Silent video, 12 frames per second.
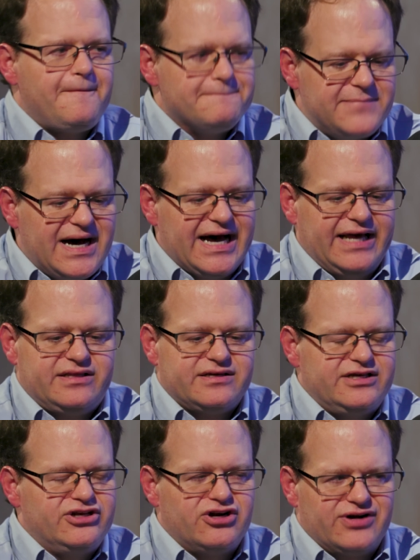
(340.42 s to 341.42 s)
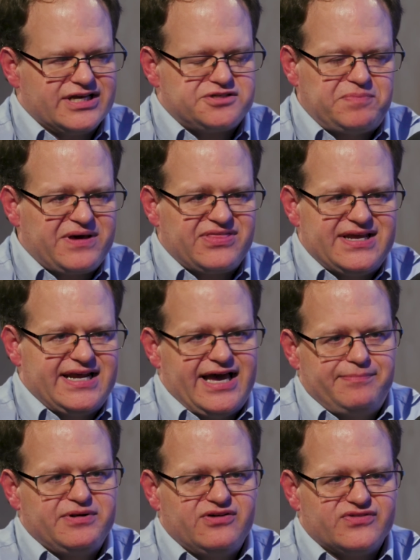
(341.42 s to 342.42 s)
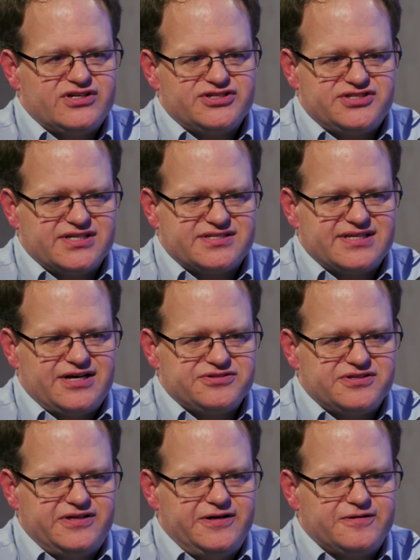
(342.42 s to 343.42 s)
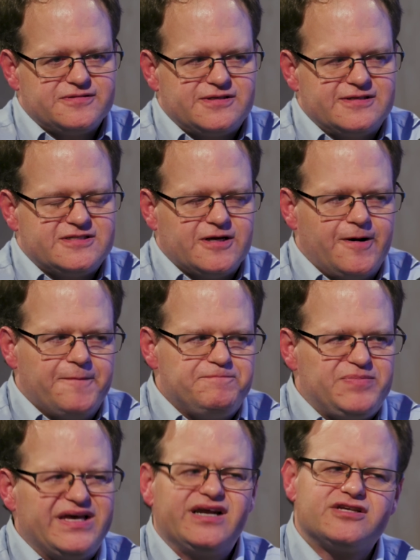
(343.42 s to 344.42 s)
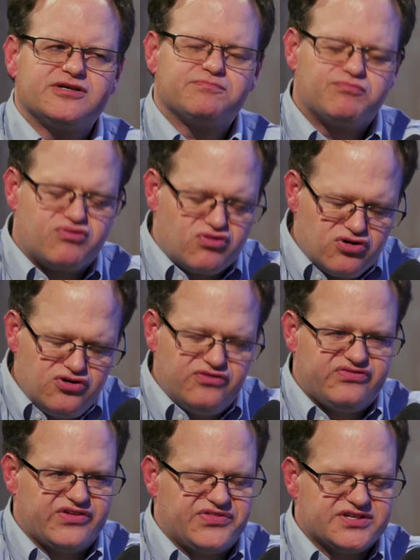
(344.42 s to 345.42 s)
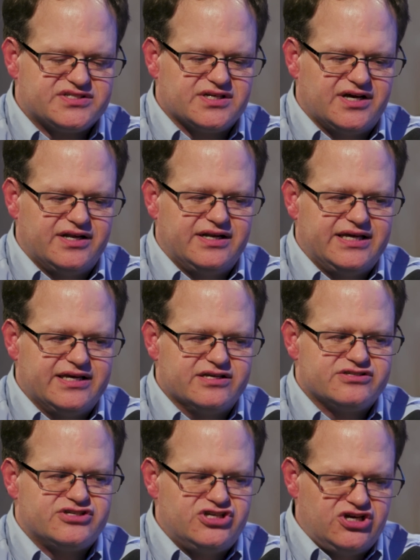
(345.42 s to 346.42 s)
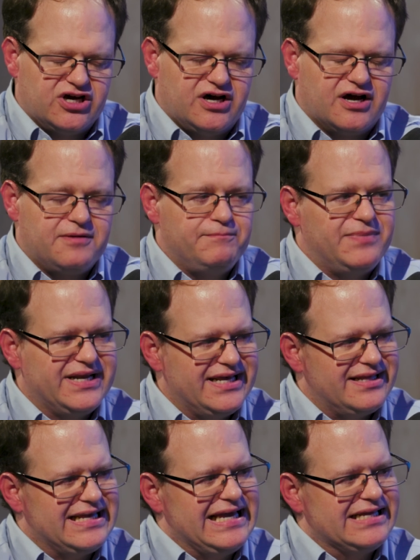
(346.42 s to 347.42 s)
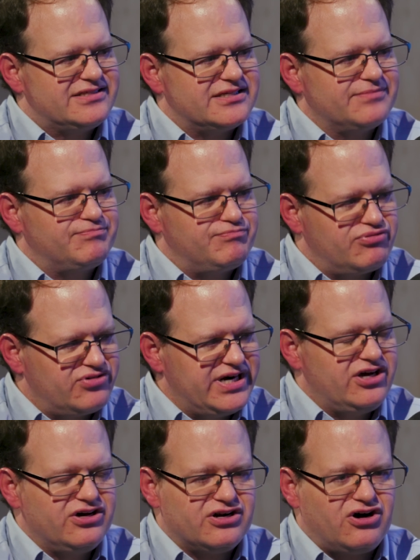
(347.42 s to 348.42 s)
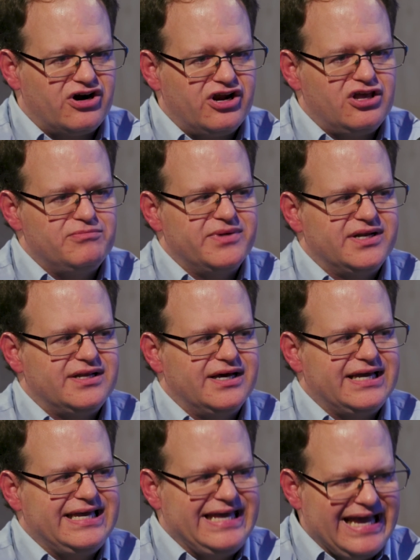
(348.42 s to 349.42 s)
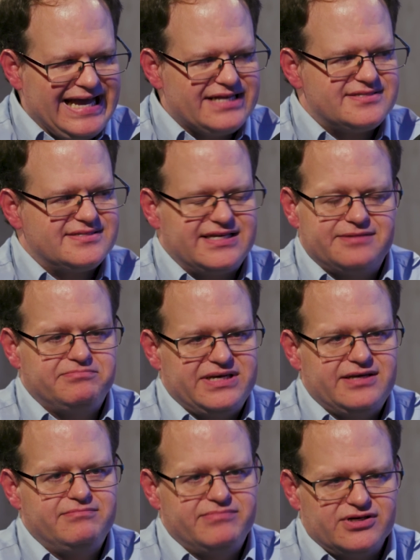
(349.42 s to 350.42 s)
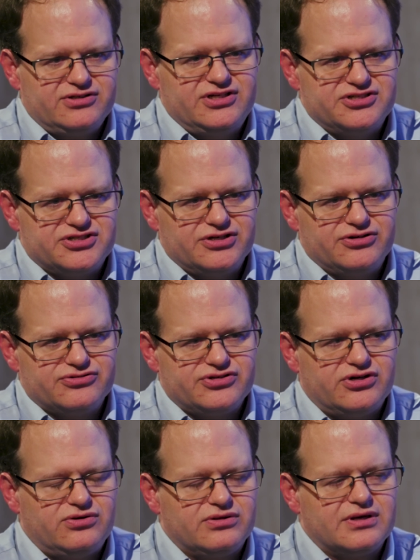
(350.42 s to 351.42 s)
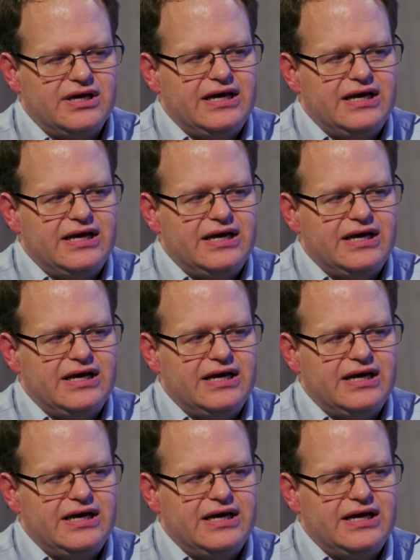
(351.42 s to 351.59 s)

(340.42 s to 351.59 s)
but you don't expect that to happen over just 6,000 years. And so it doesn't prove that the sun is young, but it's a pretty good argument against it being billions of years old.